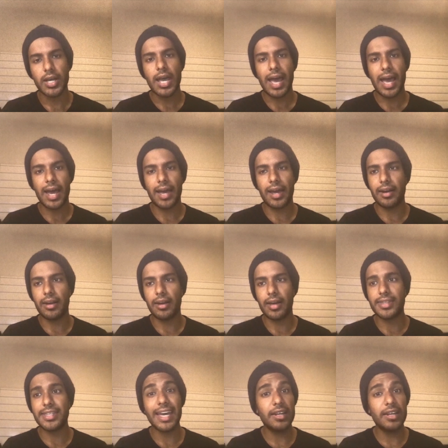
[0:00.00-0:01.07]
And at
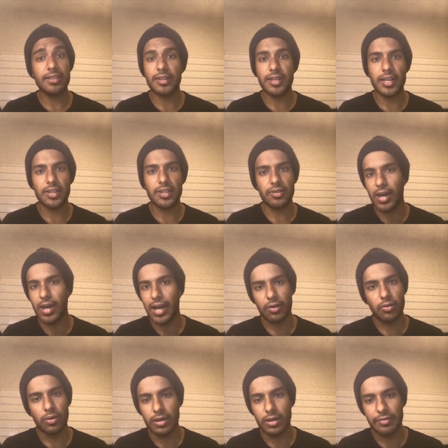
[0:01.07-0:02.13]
the end of the day, you know, at
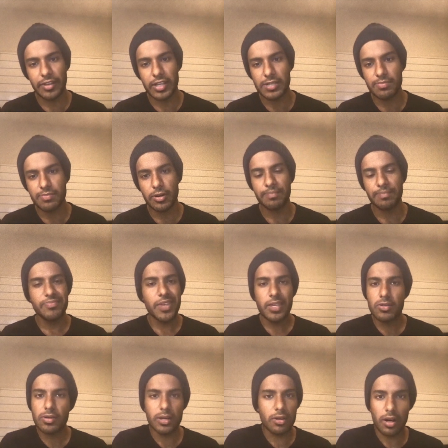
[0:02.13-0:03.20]
Google and Facebook,
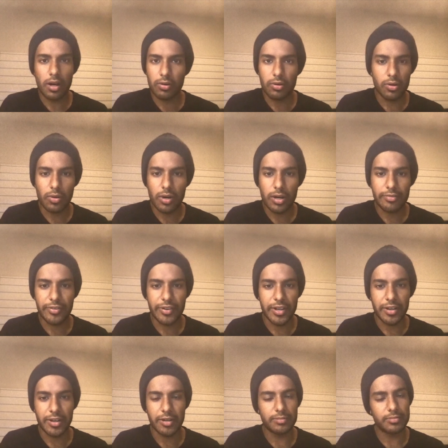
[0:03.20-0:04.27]
you cannot go to work for a
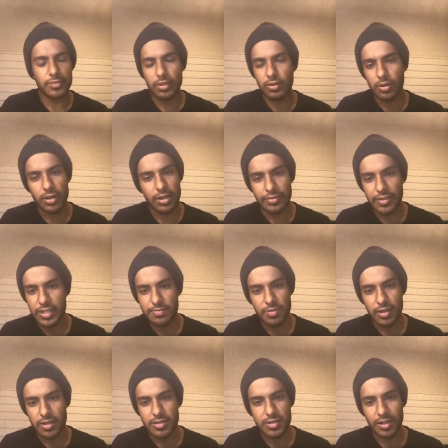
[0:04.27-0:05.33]
year. Google and
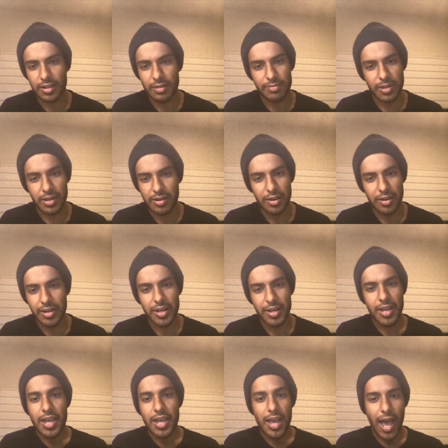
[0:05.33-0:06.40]
Facebook is still going to be around.
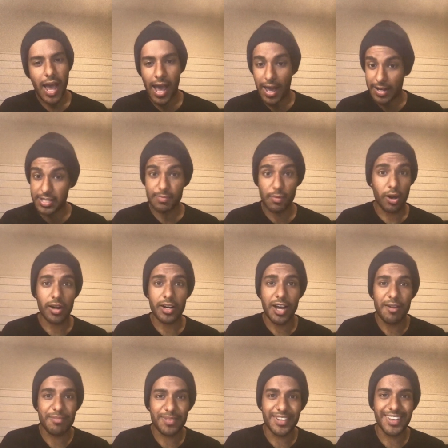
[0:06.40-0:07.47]
At a smaller
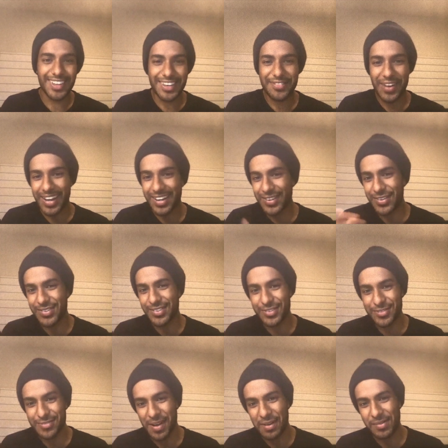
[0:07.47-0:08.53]
company, if I don't
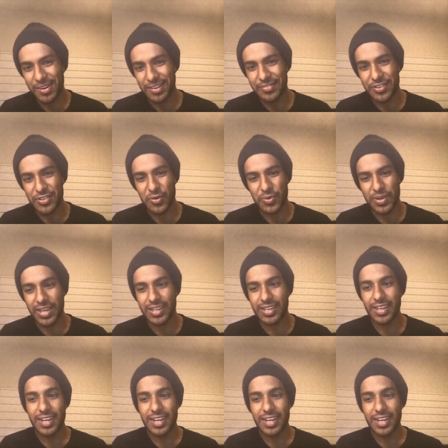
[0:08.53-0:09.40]
do my work for the week,